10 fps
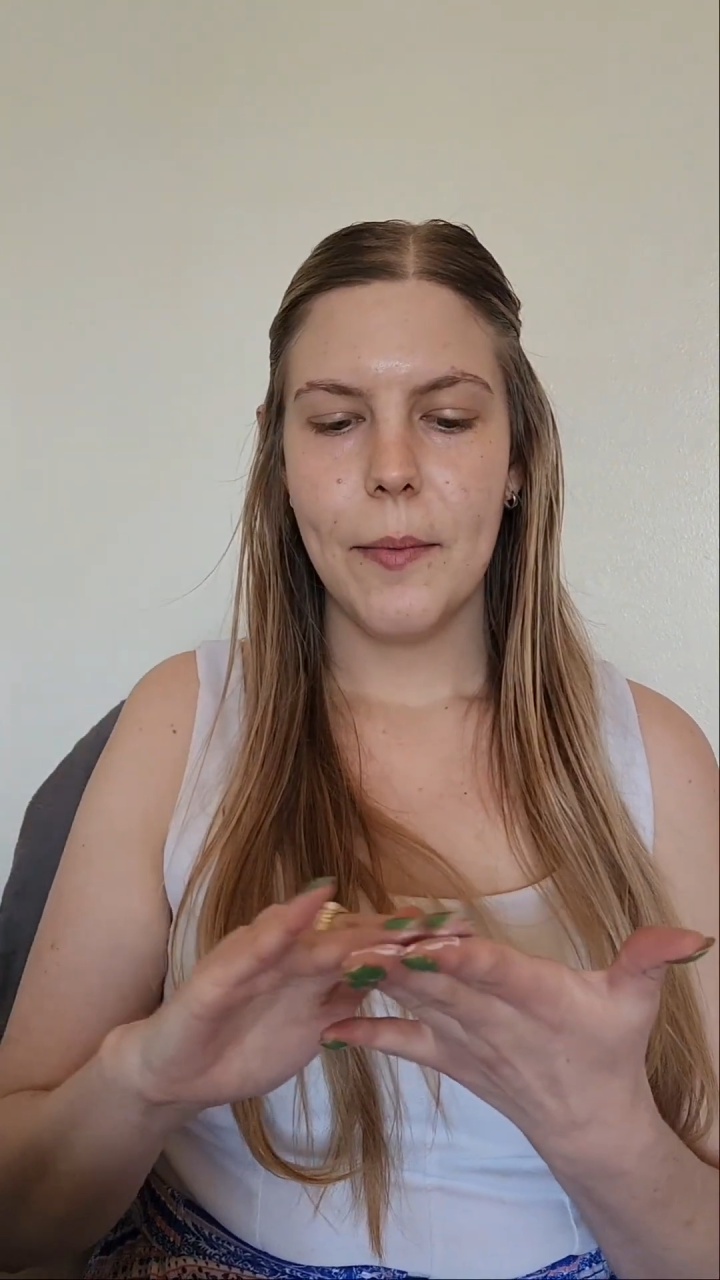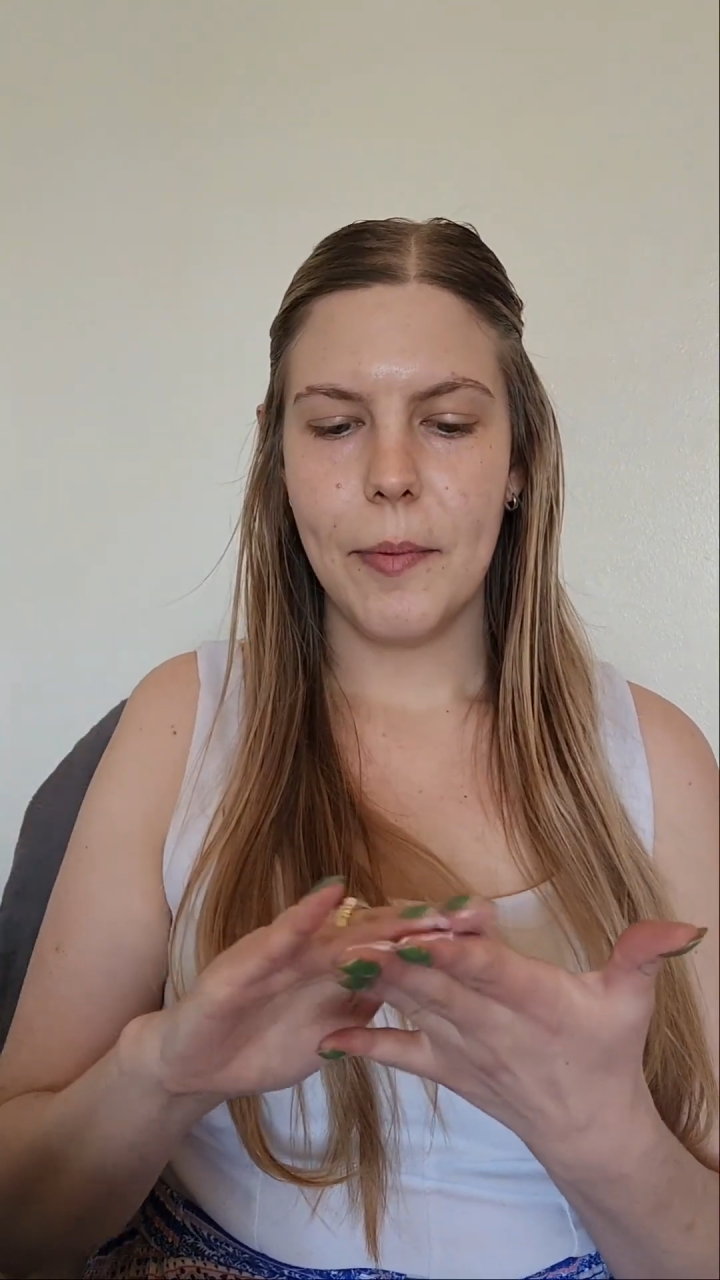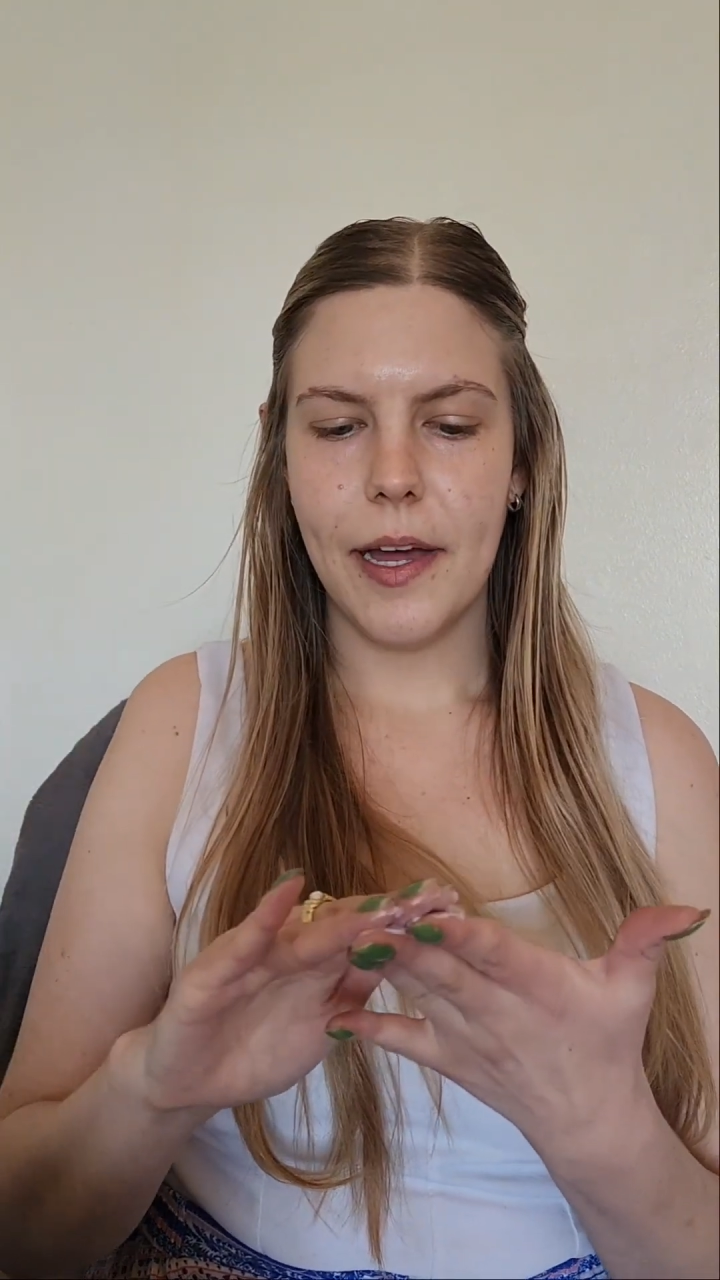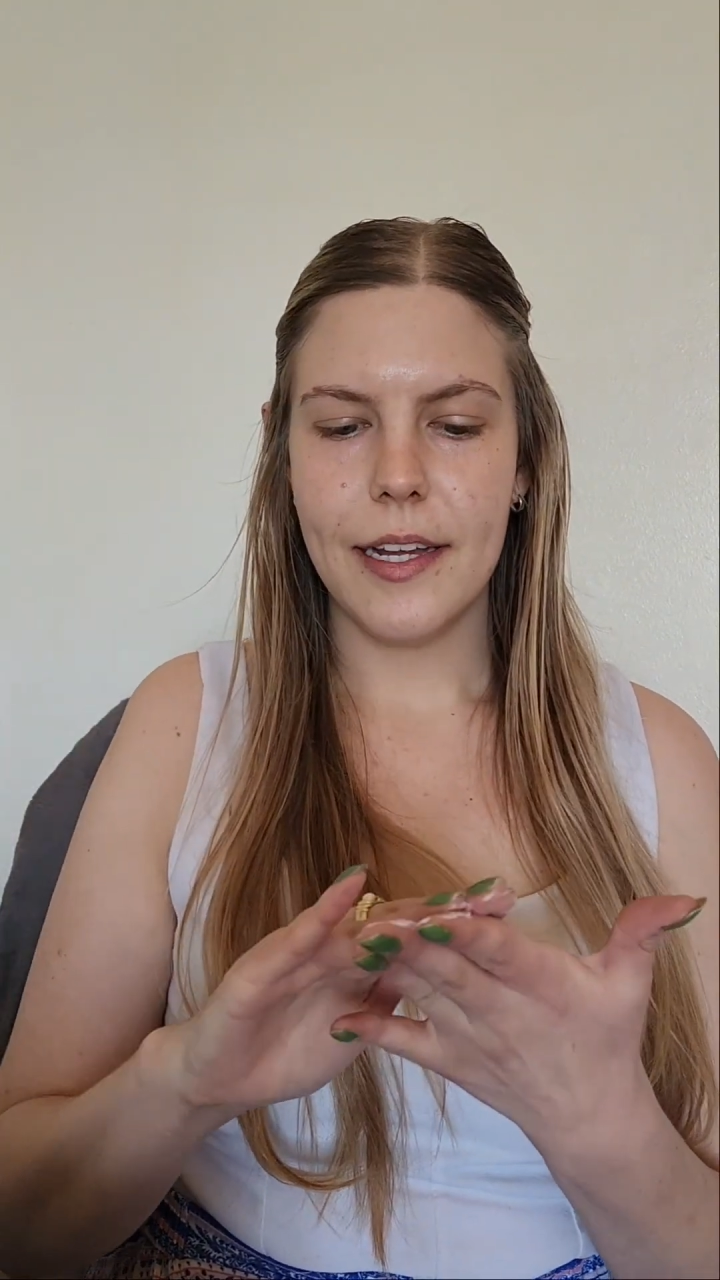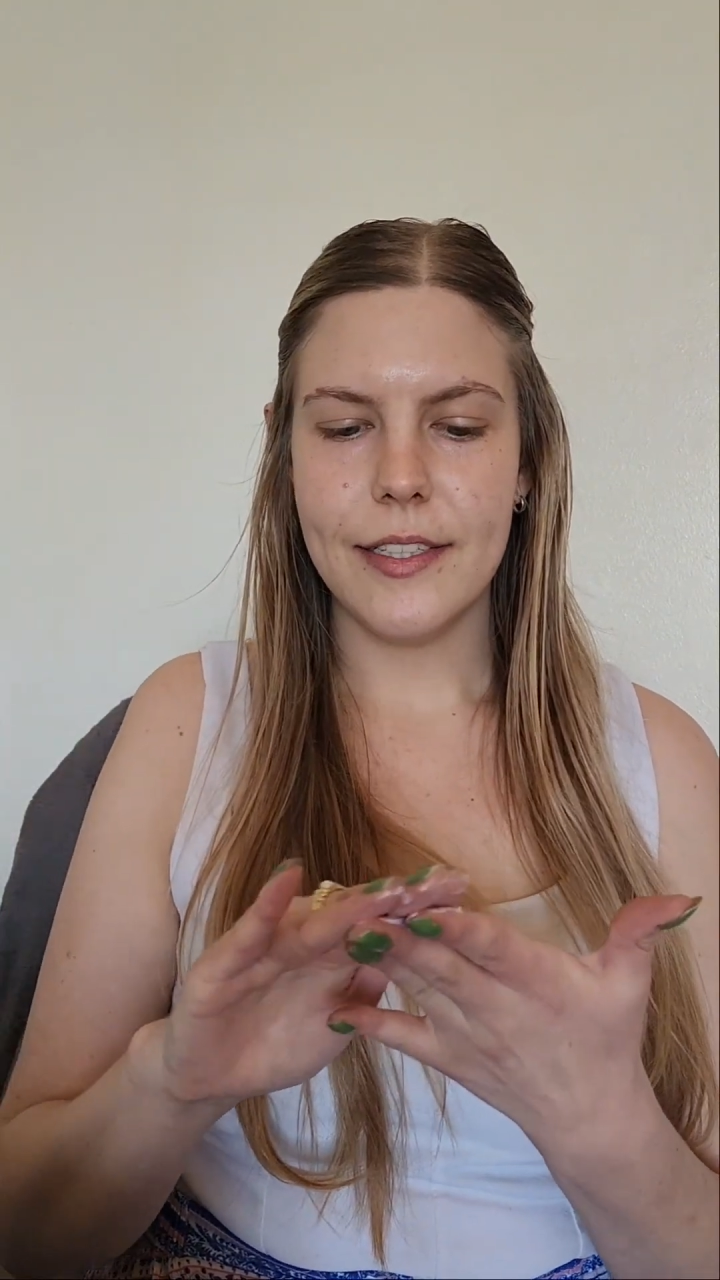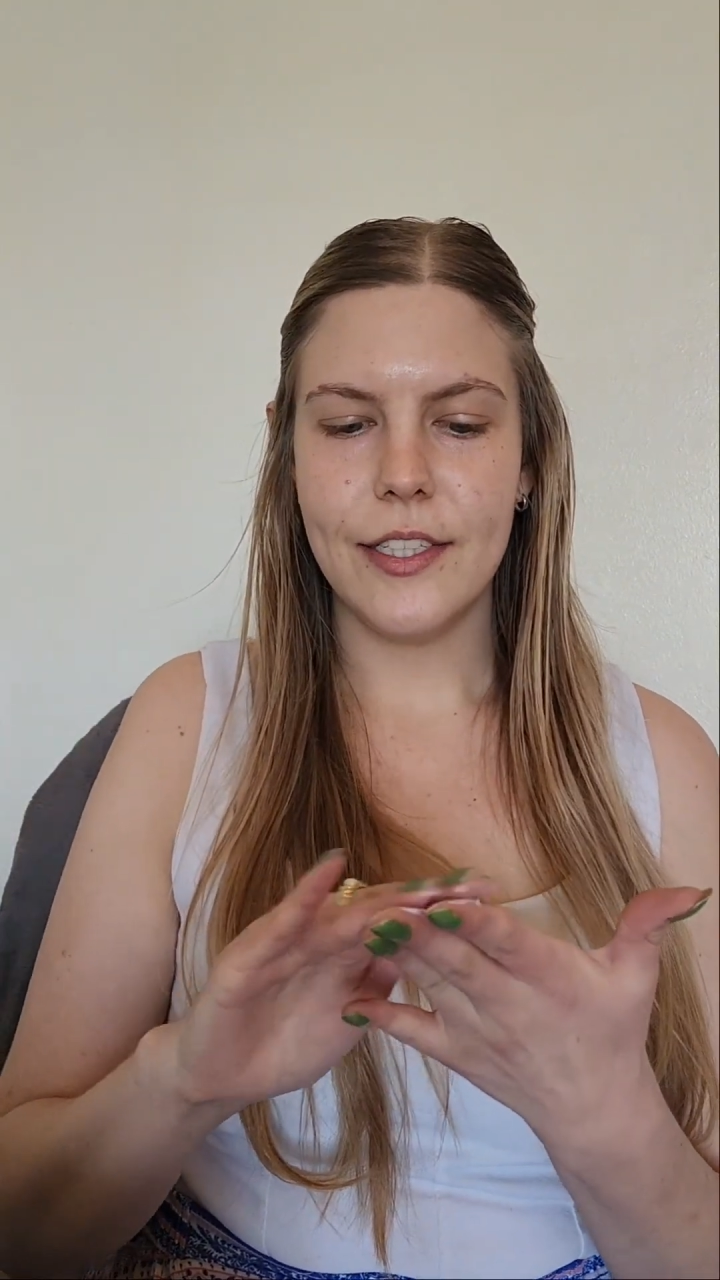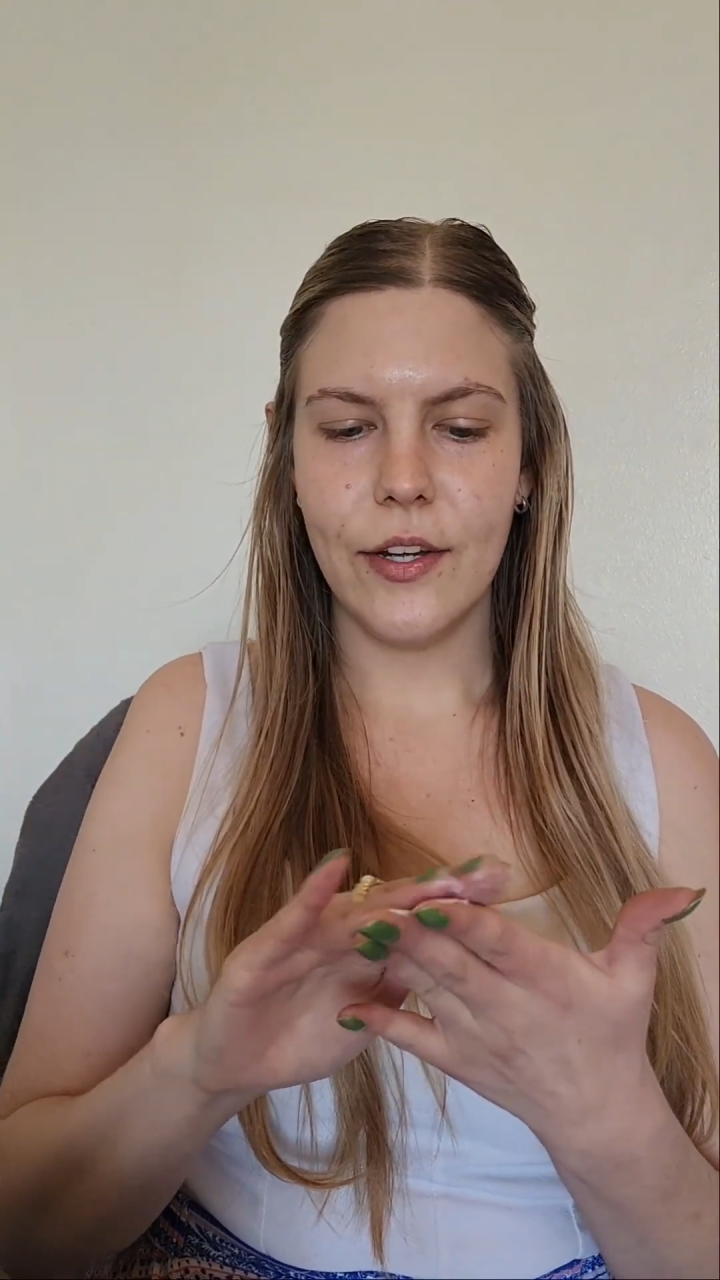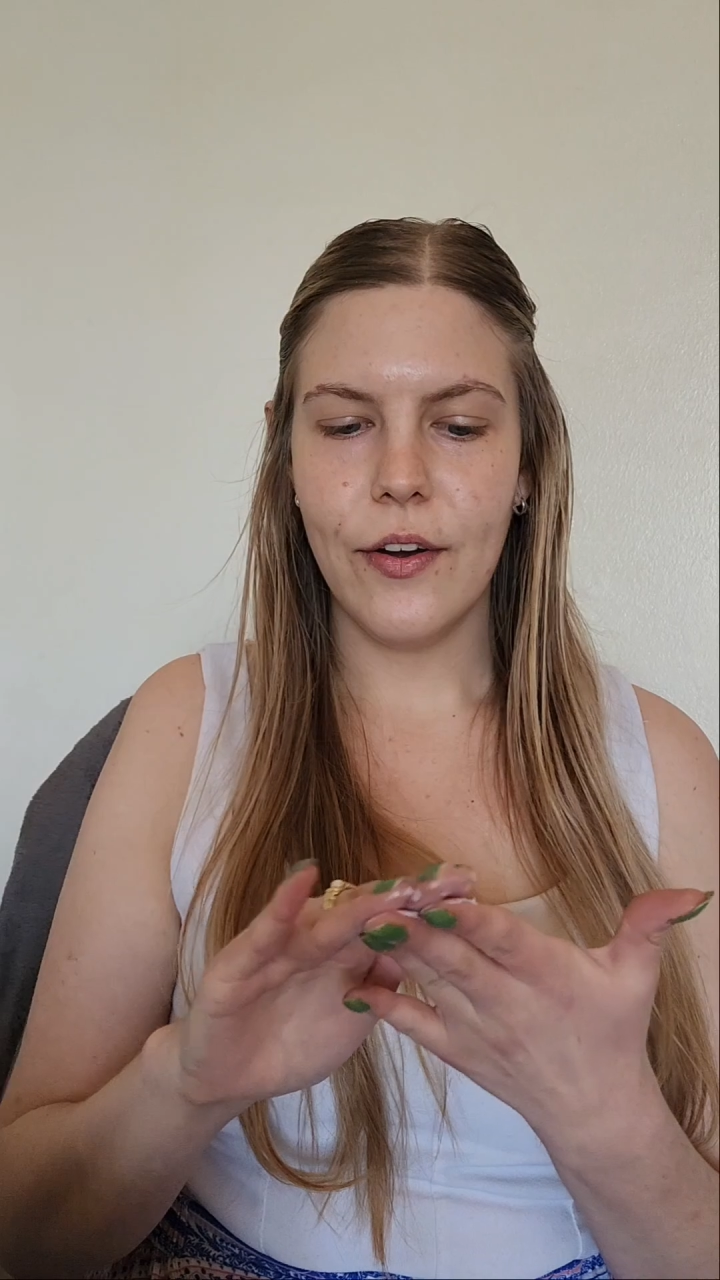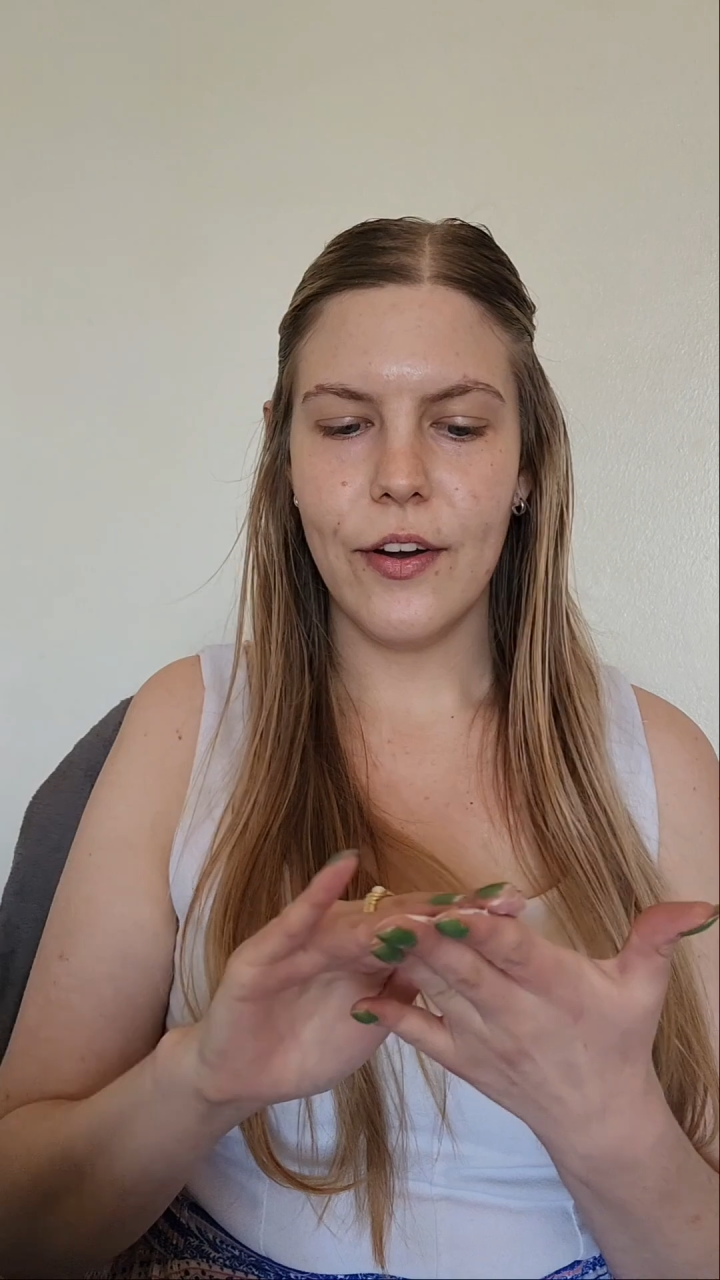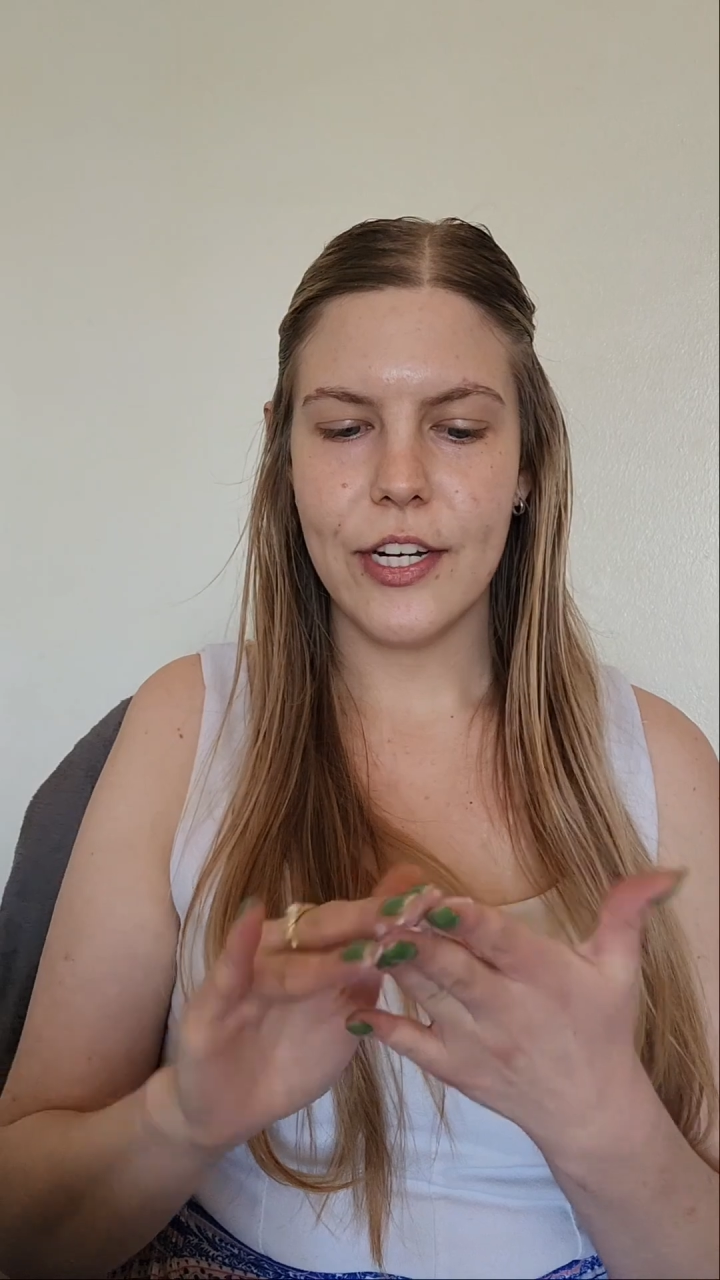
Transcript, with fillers: But yeah,